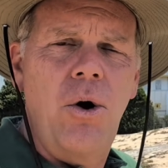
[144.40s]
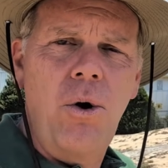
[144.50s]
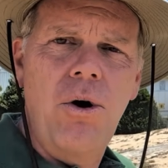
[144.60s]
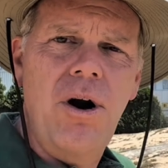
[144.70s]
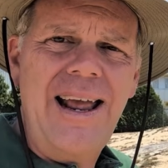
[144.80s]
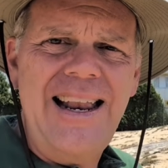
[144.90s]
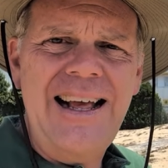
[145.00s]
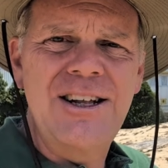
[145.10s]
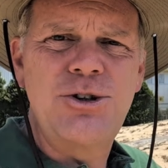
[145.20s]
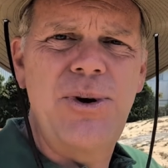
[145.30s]
or in
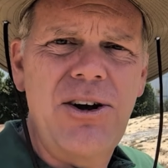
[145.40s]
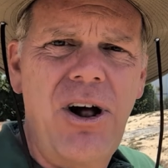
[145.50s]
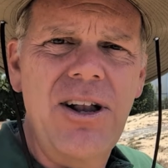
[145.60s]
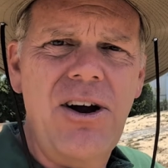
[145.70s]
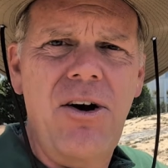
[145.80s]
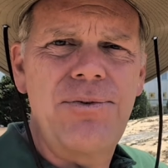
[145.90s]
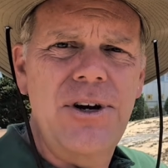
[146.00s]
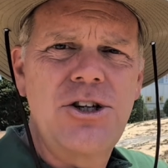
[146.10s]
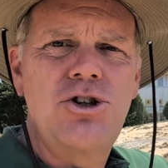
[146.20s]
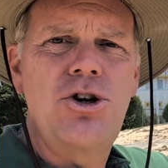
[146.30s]
English we call it
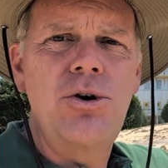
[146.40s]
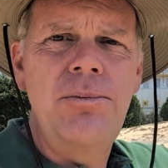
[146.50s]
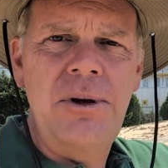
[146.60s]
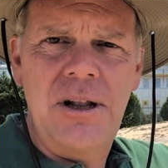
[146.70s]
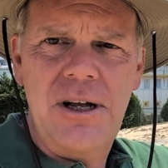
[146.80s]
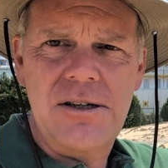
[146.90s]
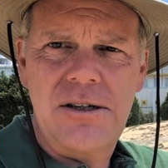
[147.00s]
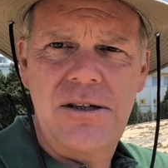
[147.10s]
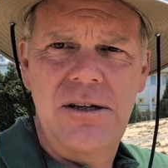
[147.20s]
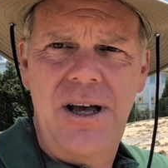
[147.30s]
often a
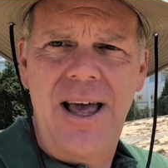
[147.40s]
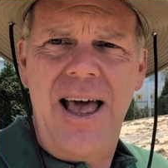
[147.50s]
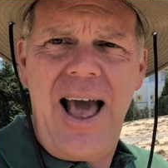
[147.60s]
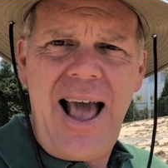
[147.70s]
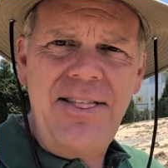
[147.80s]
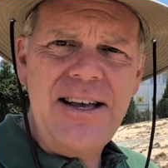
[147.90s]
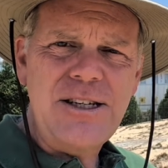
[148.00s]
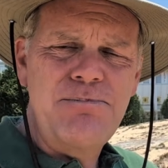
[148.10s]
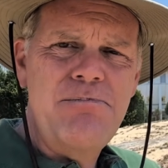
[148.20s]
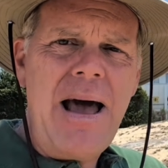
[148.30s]
tumulus. And
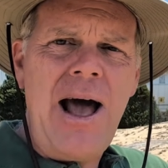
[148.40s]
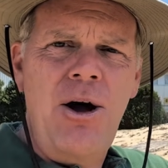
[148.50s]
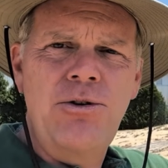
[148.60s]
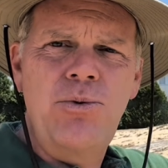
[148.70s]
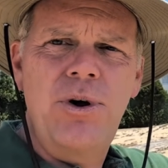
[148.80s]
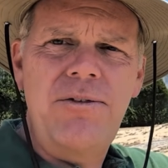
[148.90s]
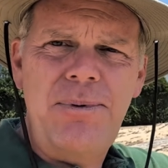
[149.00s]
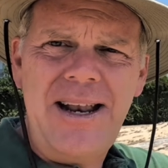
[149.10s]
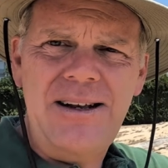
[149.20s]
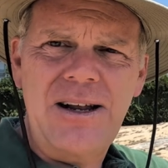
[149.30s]
this mound would have
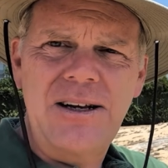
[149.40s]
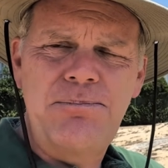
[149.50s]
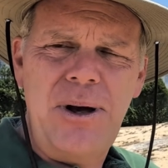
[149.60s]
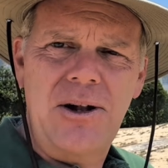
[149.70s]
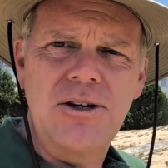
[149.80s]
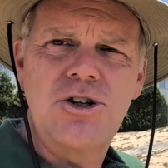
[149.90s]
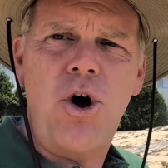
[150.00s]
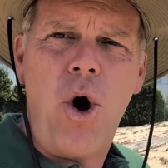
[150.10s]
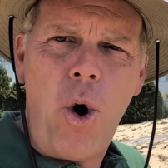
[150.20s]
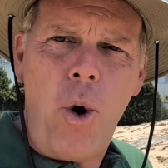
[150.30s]
been built
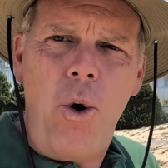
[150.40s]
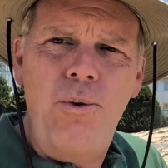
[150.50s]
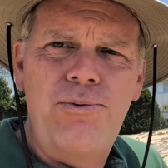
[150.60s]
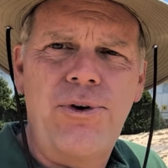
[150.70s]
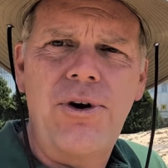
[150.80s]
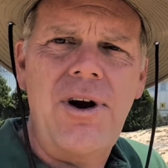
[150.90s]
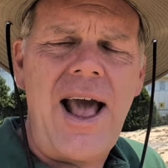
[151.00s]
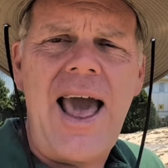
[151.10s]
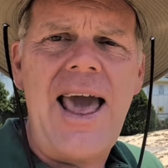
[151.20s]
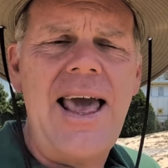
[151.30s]
over
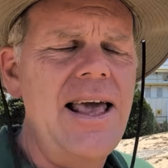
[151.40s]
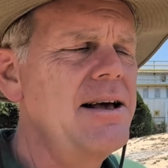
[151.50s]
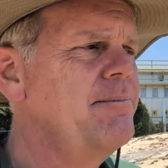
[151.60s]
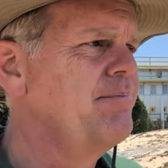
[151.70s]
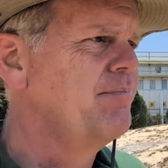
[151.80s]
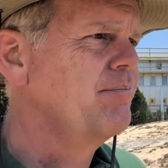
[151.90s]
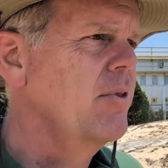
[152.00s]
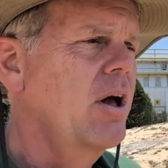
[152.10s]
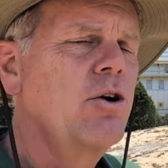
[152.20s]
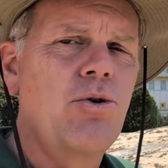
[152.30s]
a
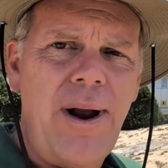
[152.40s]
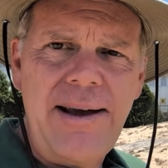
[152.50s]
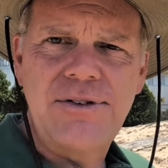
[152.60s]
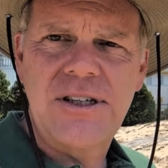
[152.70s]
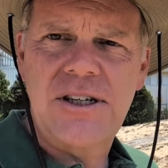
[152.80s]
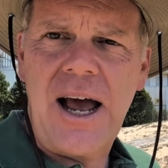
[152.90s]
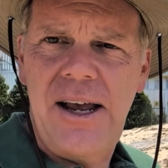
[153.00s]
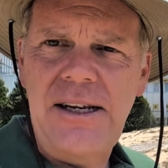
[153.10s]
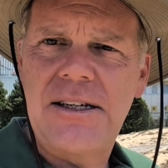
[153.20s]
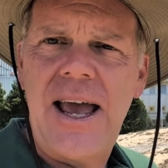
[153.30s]
grave
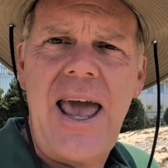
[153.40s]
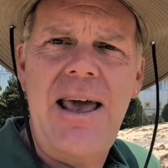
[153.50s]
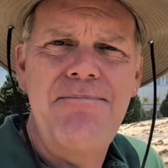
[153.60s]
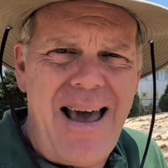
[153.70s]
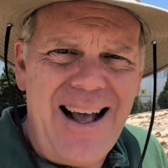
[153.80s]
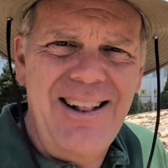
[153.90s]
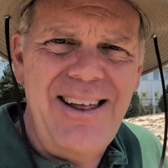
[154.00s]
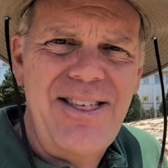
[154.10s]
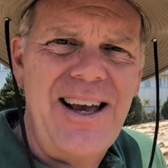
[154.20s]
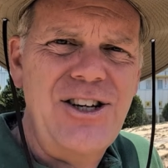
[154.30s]
site, a
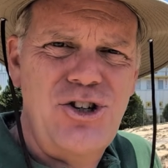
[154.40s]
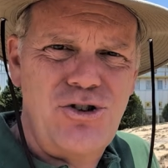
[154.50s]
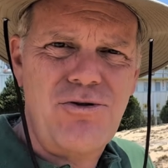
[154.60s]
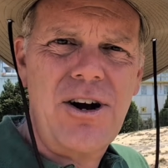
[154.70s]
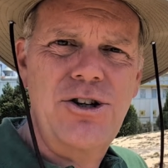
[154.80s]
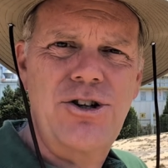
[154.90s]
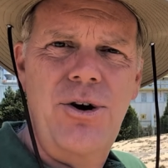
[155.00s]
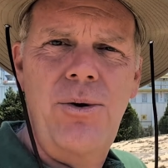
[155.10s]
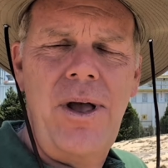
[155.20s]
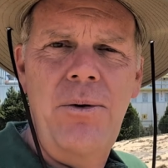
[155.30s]
megalithic
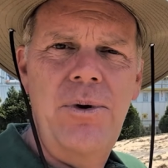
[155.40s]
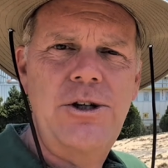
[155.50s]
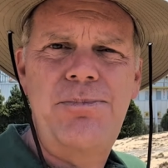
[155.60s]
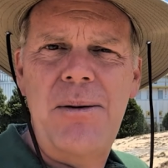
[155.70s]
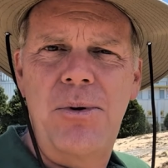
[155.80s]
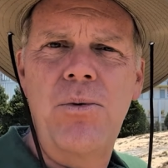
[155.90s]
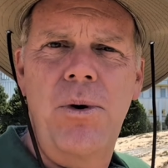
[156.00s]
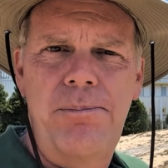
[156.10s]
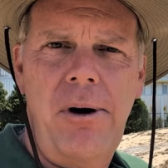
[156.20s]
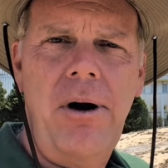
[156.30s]
structure in which people
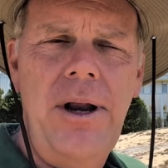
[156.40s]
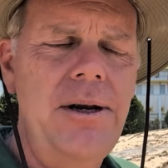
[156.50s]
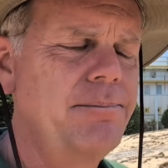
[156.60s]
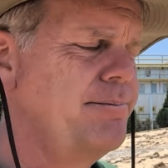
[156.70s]
were buried,